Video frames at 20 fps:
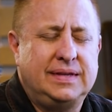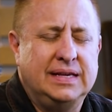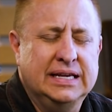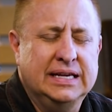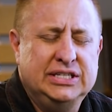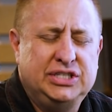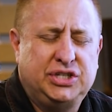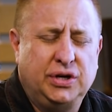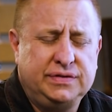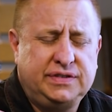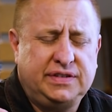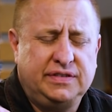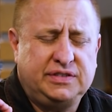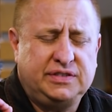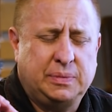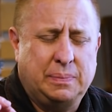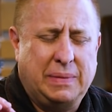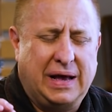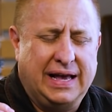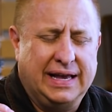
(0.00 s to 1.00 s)
In
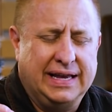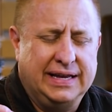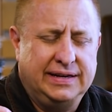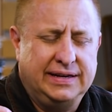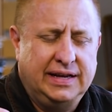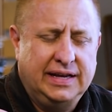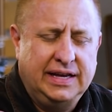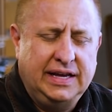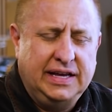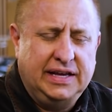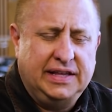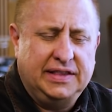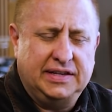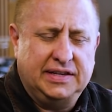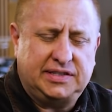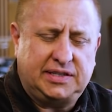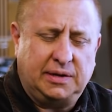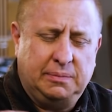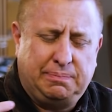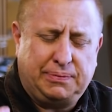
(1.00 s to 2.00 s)
Joseph's mind,
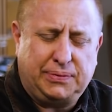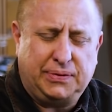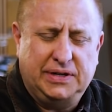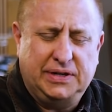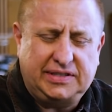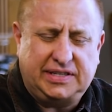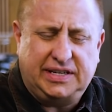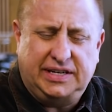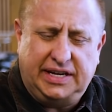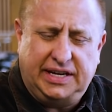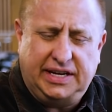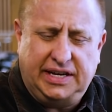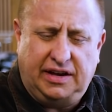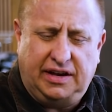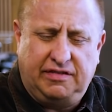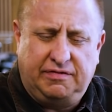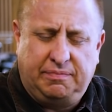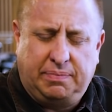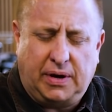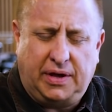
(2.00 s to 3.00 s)
this imprisoning
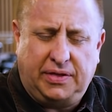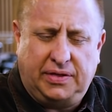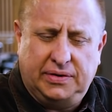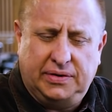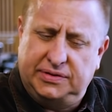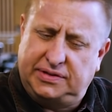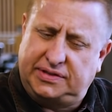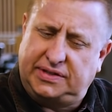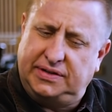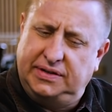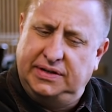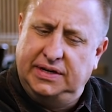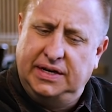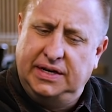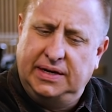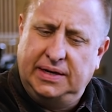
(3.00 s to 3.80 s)
of brothers to